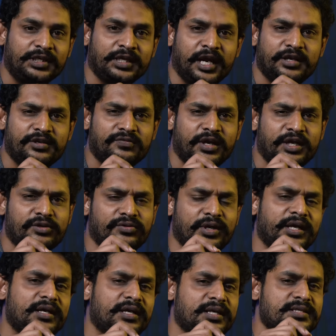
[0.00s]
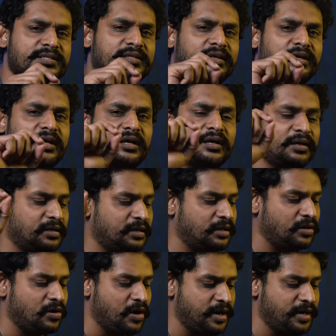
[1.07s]
and when you increase the
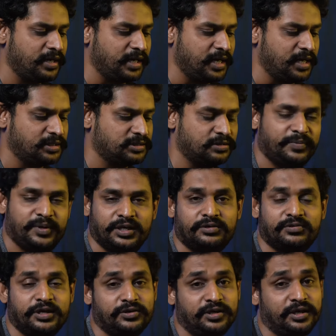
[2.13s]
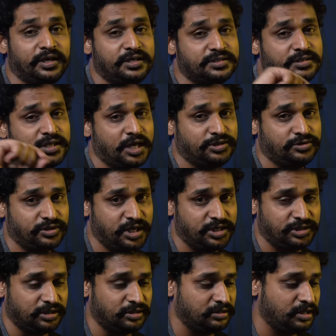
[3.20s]
contrast, when you increase the
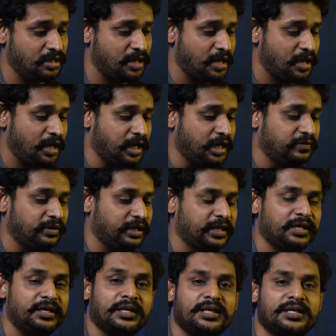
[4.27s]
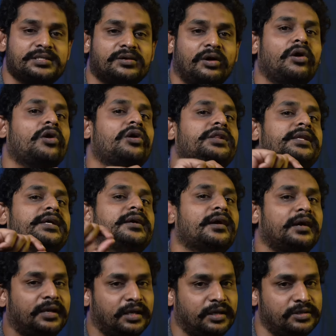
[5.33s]
saturation, it will increase all the
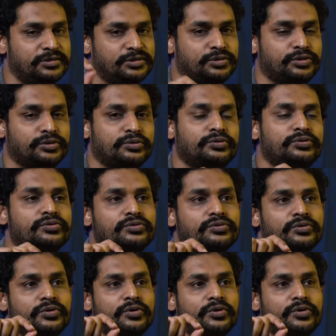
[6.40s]
colors to,